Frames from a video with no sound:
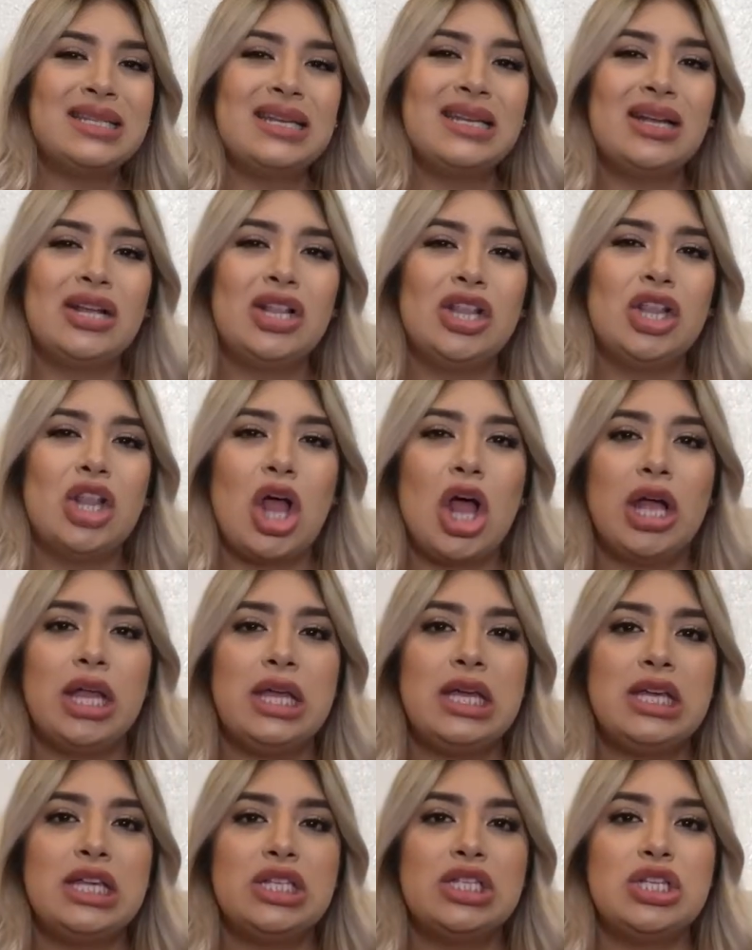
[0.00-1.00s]
it a lot
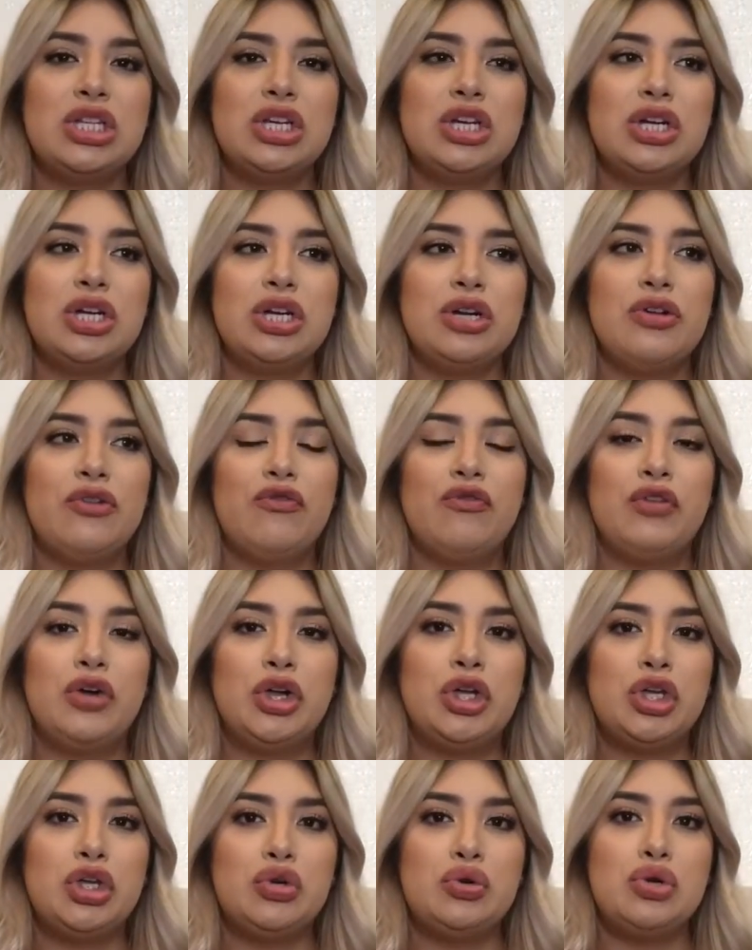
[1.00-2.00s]
easier for
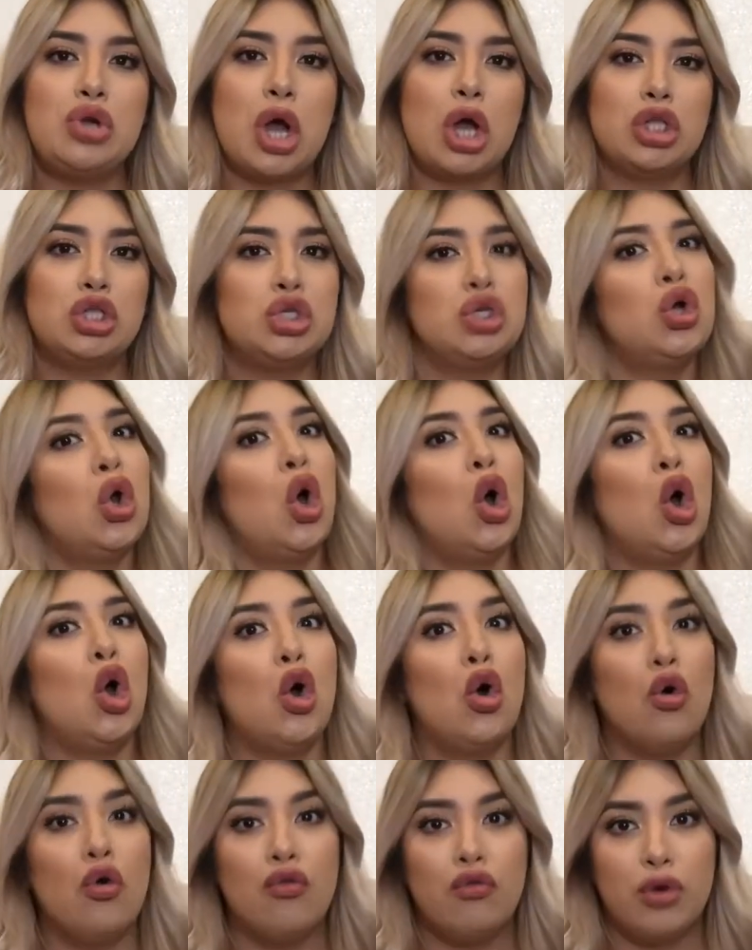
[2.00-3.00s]
you not to go
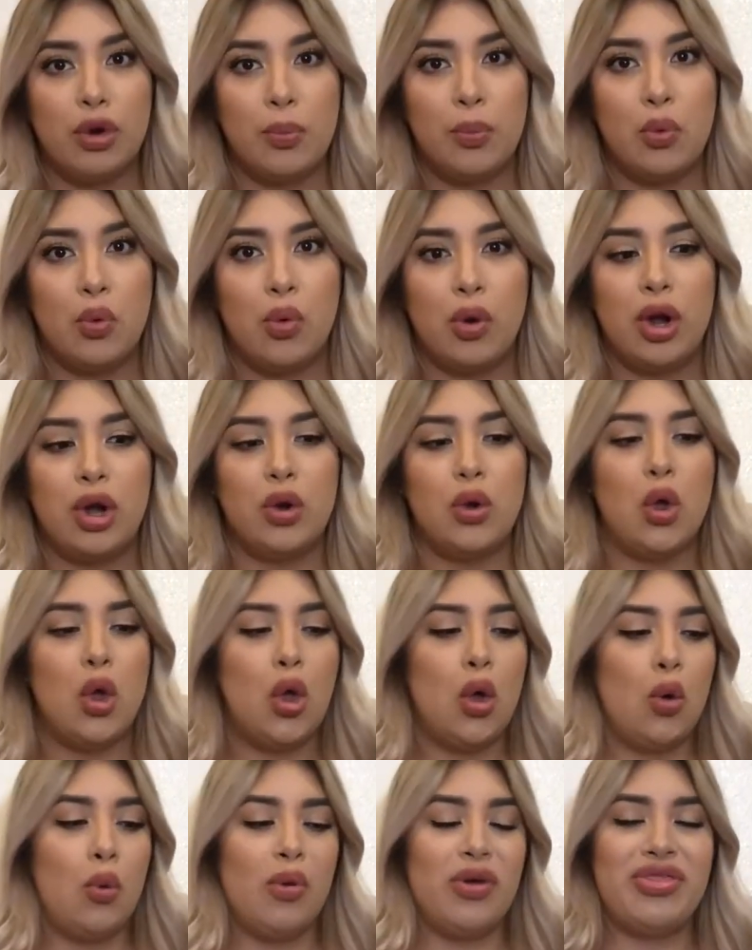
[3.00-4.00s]
overboard
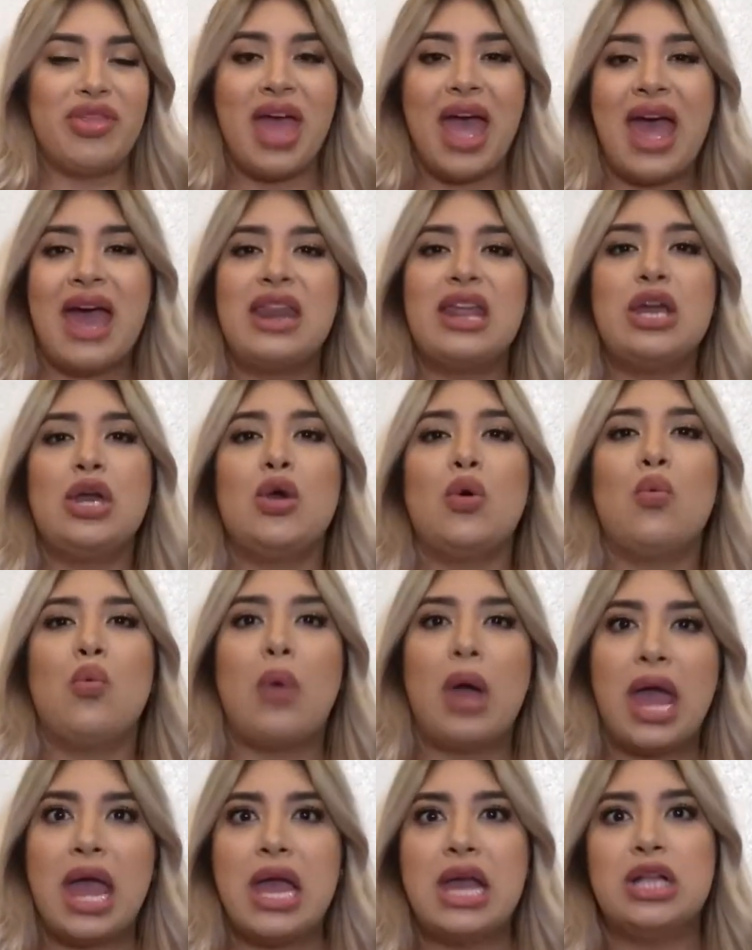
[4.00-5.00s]
with adding
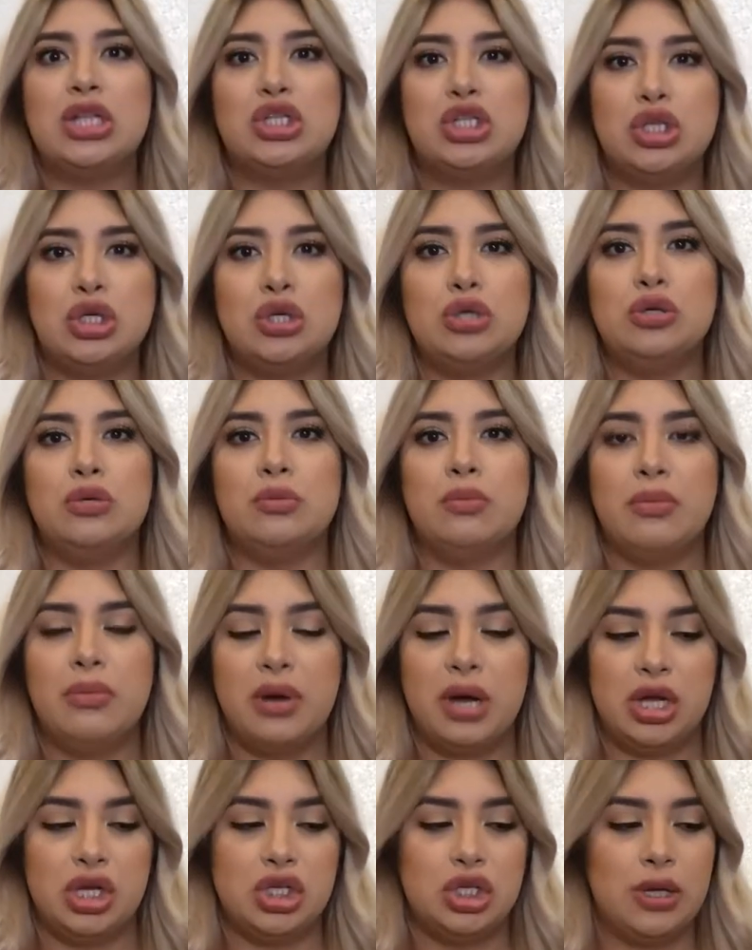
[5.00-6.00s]
way too
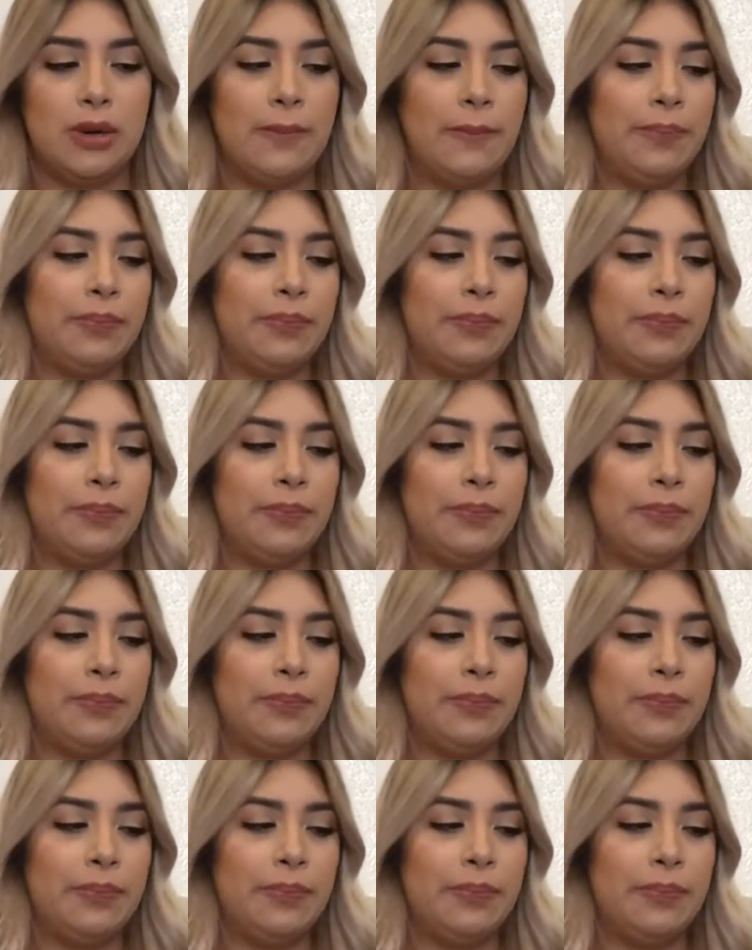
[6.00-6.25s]
much.